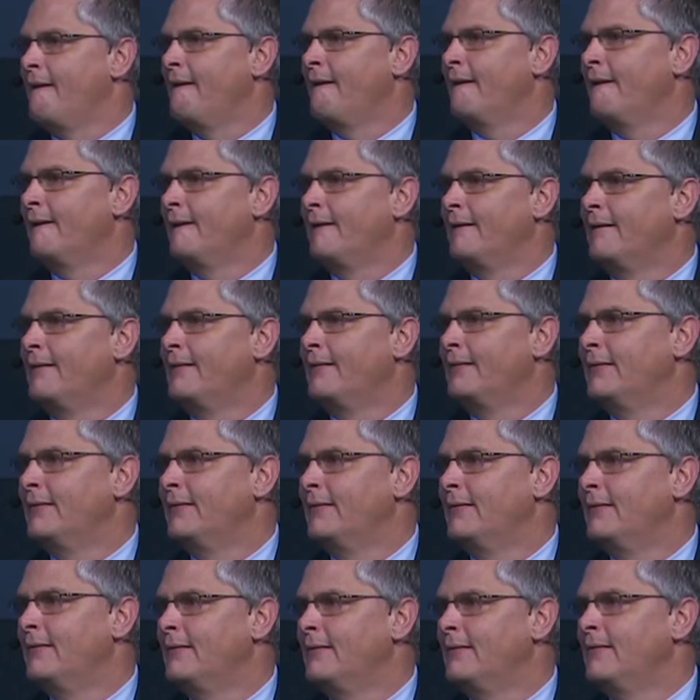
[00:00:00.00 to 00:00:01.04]

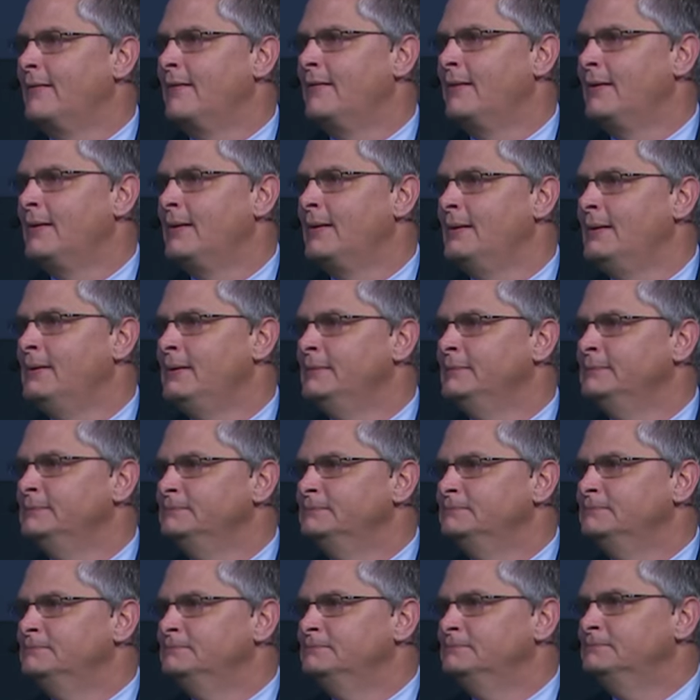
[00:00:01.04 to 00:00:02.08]

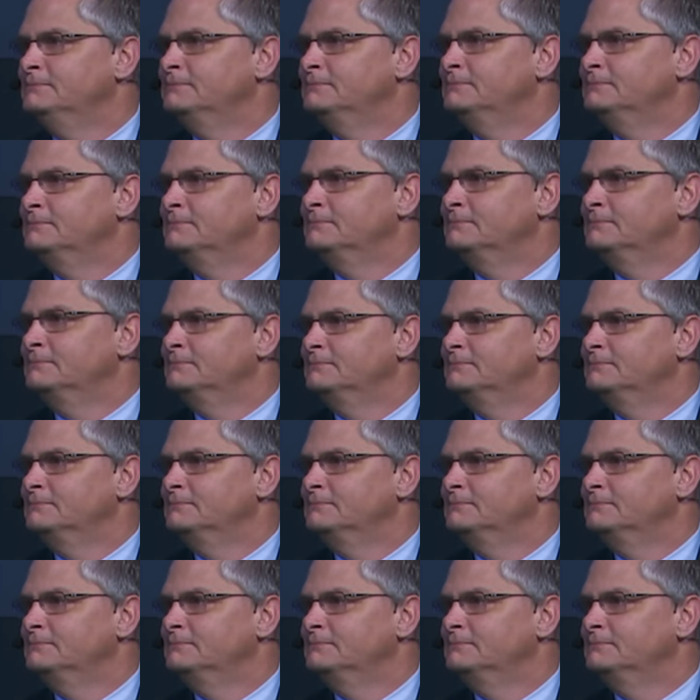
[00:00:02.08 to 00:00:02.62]
Nobody speaks.